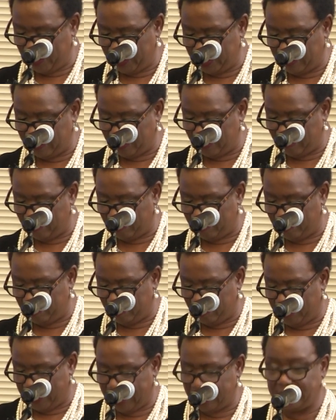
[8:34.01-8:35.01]
but
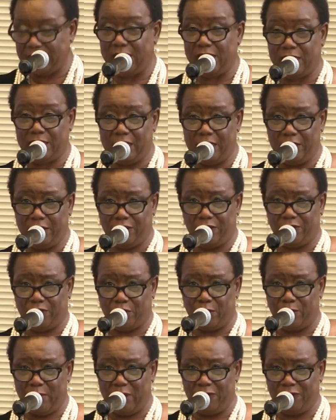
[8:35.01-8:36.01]
they take care
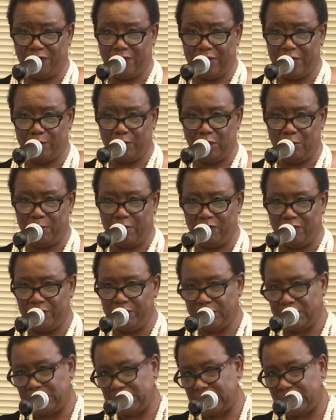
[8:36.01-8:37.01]
of my family. My
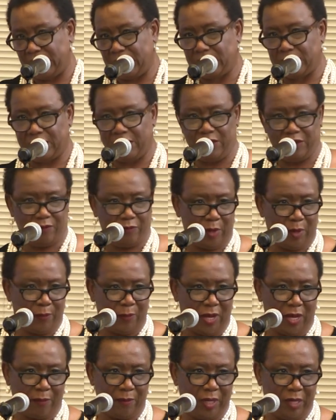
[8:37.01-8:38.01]
village takes care of my
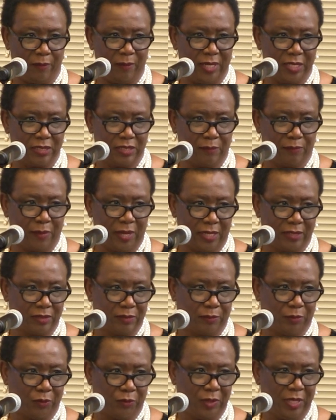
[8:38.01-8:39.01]
mom, and it makes it
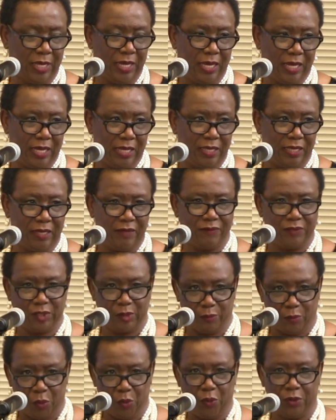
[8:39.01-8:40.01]
possible. And they've
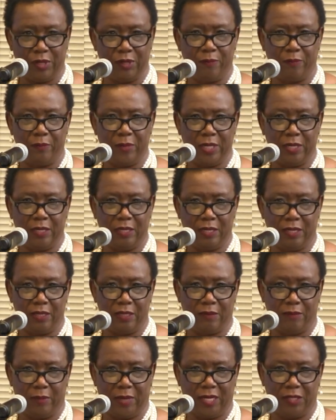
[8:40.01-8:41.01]
supported me
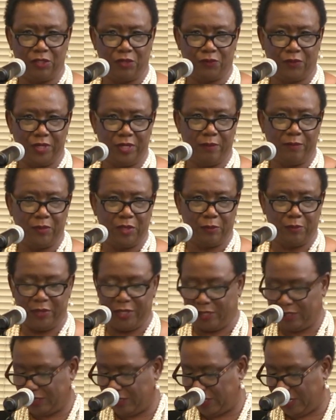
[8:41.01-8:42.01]
in my dream to
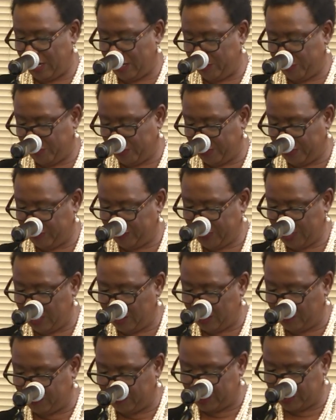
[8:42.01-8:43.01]
be at the Library of
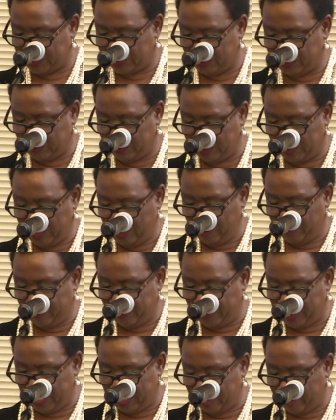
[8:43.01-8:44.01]
Congress, so
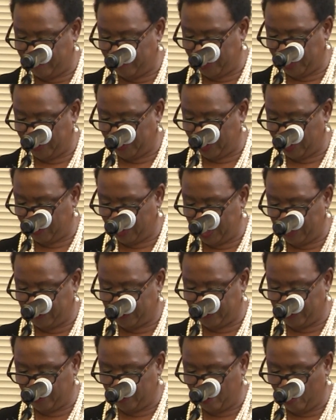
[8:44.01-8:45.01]
for that I'm very
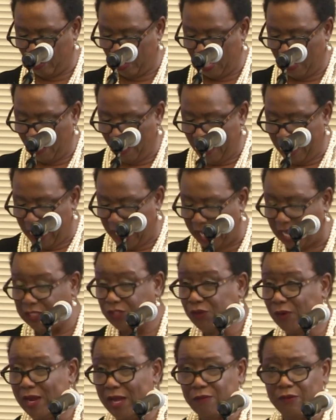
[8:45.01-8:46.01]
grateful.
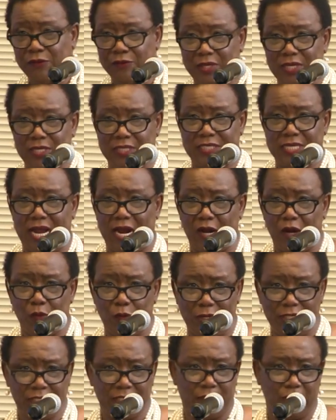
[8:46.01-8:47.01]
I traveled the
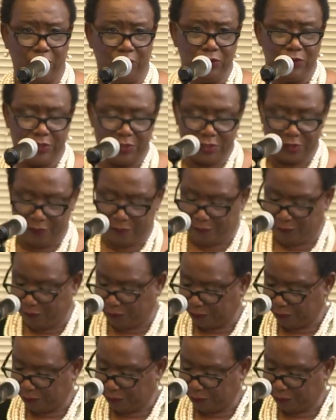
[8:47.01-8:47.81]
entire West Coast,